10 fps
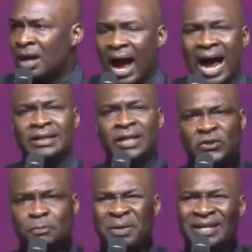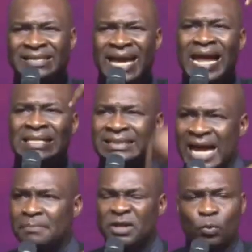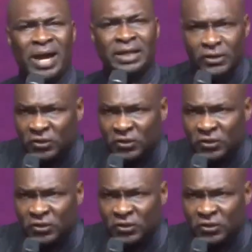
And the Spirit entered me when he